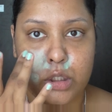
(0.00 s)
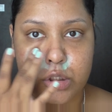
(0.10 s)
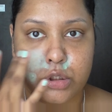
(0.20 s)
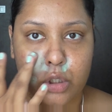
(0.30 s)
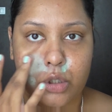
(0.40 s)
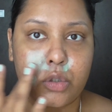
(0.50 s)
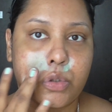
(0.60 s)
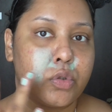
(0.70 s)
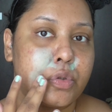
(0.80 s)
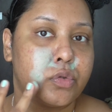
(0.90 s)

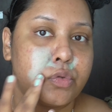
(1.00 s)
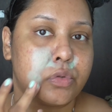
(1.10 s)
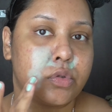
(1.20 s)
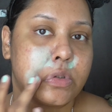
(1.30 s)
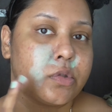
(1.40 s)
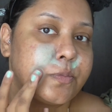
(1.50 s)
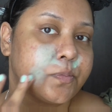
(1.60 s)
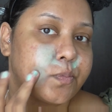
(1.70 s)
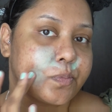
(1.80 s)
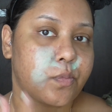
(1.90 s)
so
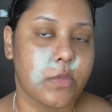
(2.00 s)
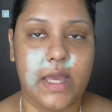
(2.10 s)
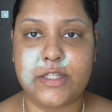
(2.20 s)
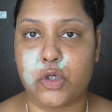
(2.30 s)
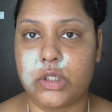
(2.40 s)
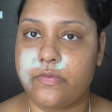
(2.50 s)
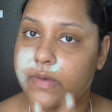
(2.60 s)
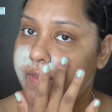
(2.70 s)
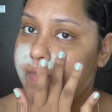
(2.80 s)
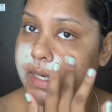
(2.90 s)
it's only
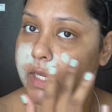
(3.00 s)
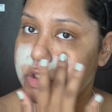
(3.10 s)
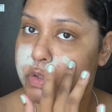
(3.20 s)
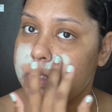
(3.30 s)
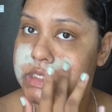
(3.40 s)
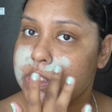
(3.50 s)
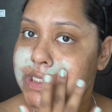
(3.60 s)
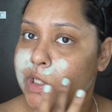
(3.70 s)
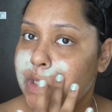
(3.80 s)
fair that I do it